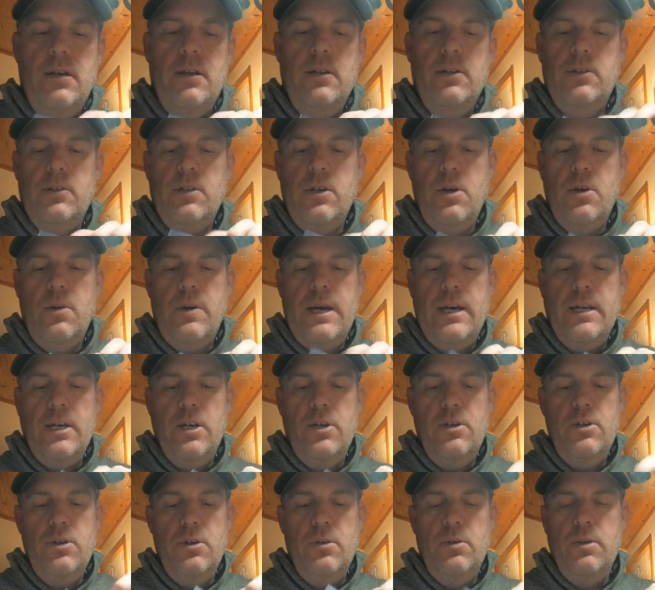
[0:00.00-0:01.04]
And so how
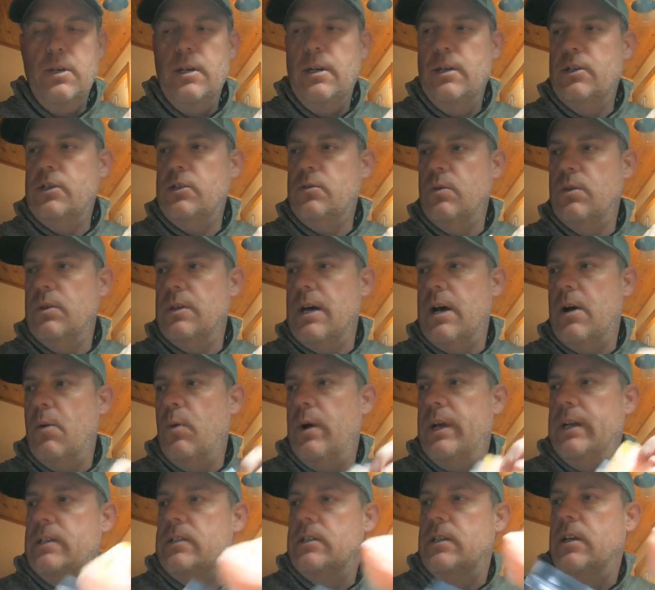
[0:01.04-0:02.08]
you do this
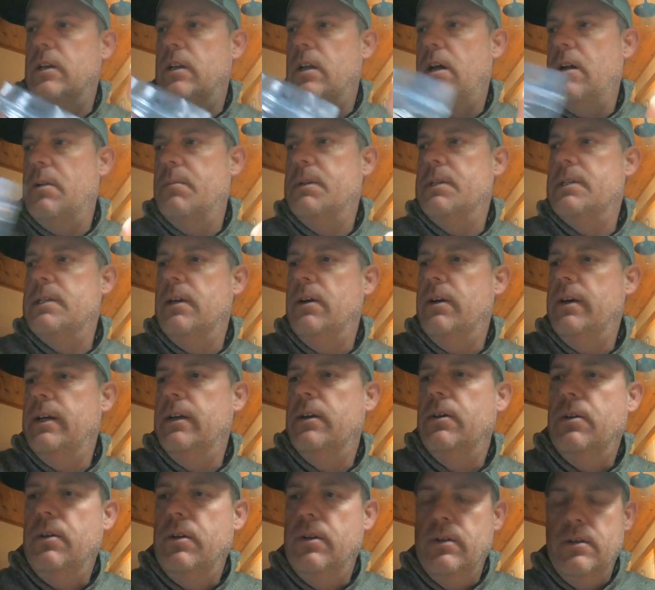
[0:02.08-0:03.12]
without wasting a lot of
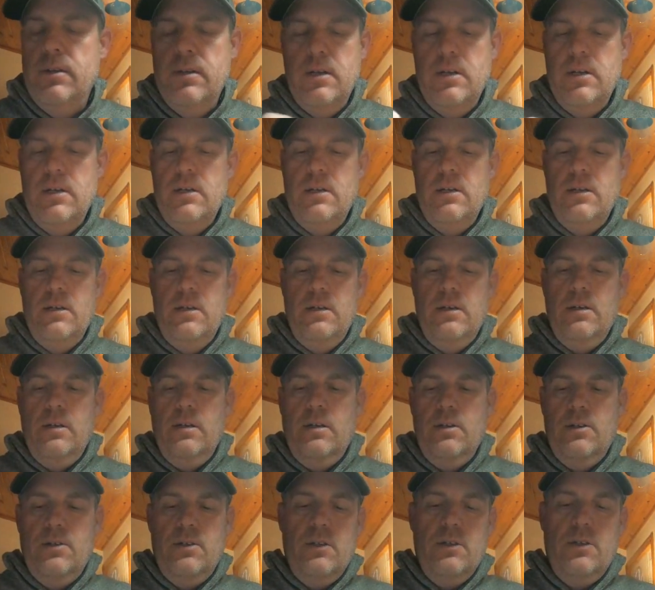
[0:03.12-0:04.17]
material
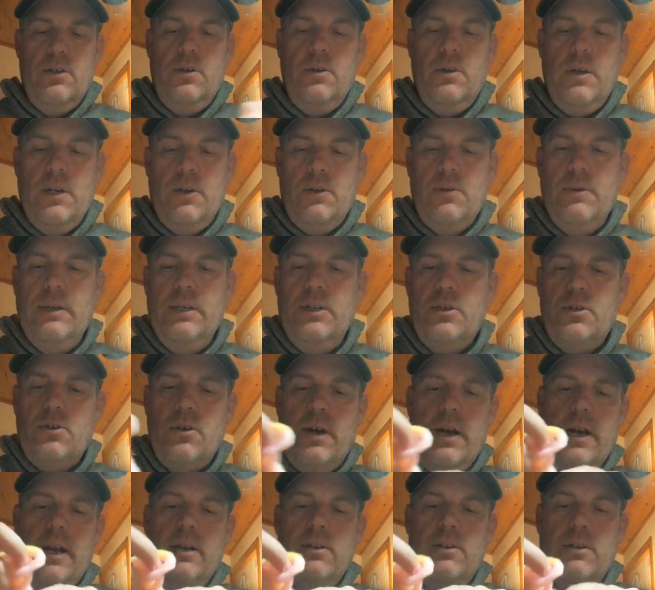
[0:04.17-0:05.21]
is that you get 3
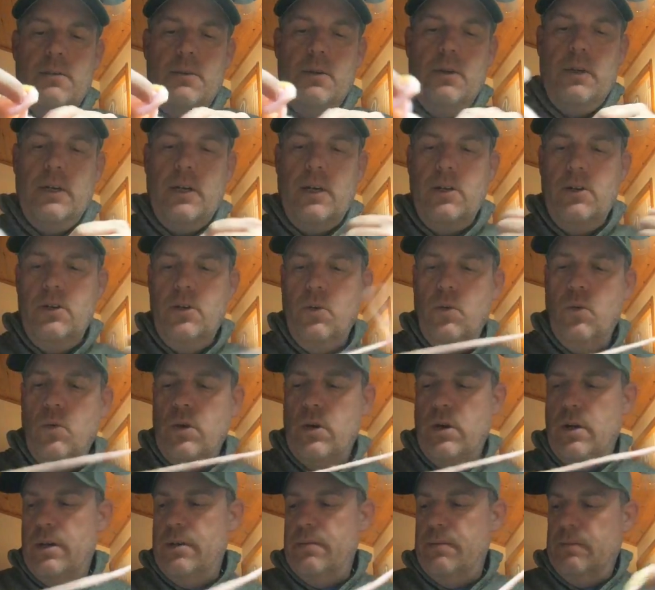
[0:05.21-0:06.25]
strains. I'm only going to do
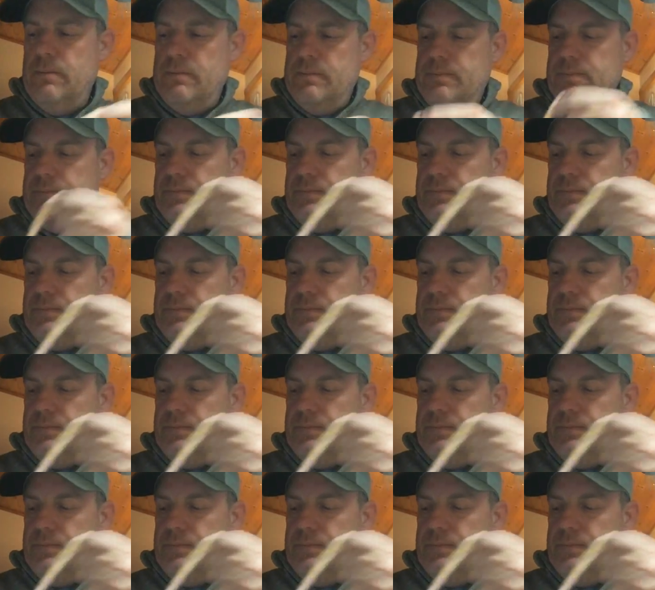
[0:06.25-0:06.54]
one.